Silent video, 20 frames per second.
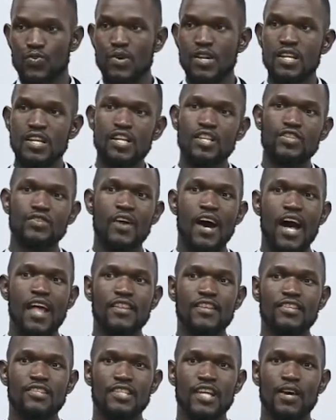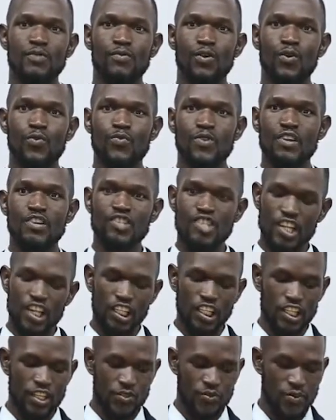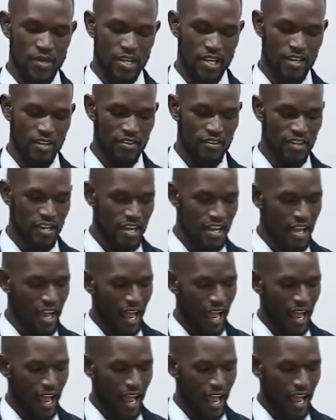We need to understand what we're dealing with,